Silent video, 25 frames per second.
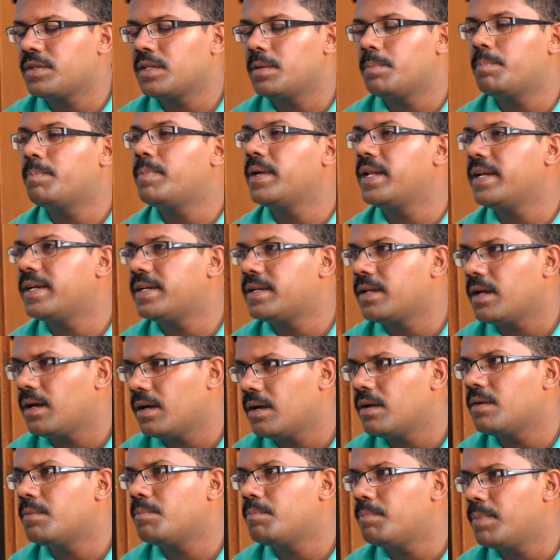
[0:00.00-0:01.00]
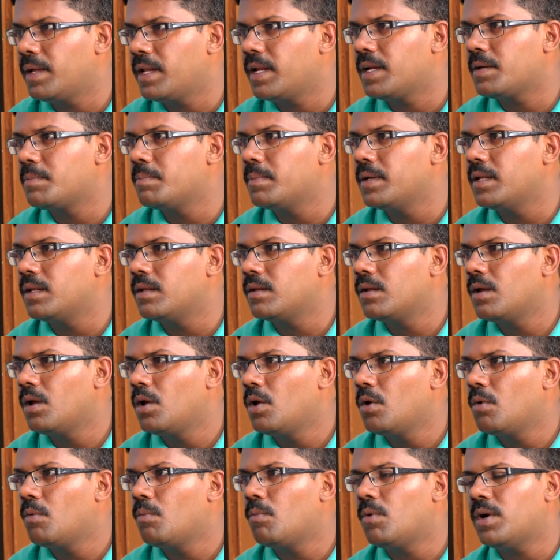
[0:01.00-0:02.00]
the pellet mill,
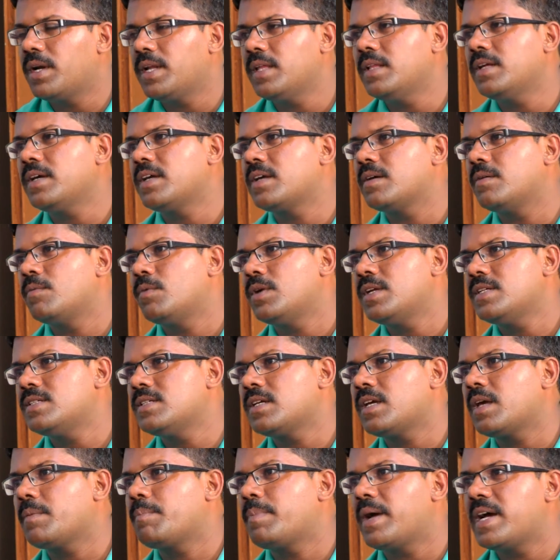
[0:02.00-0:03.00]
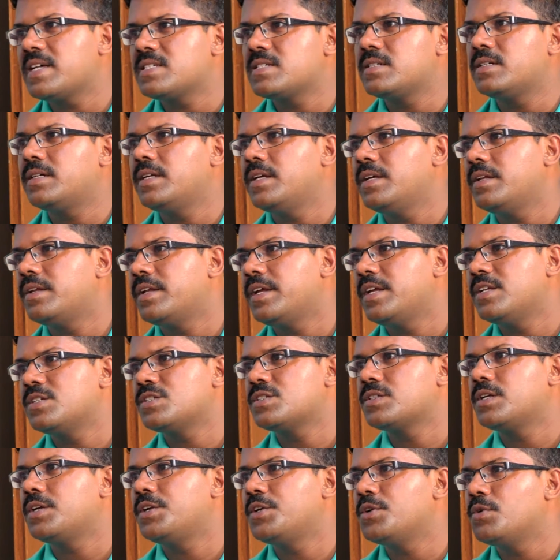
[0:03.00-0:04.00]
what is the capacity range
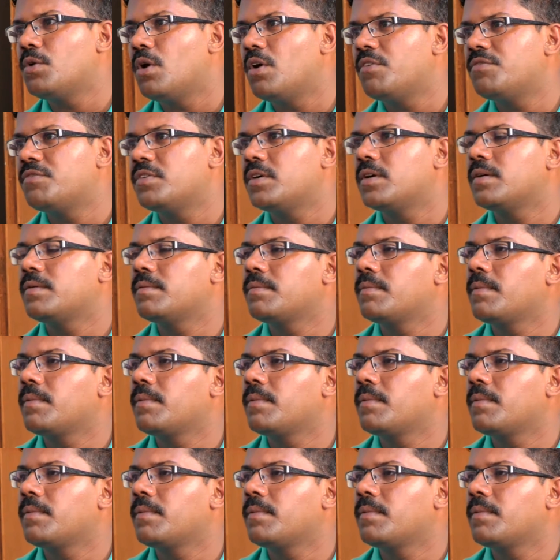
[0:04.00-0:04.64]
that you offer?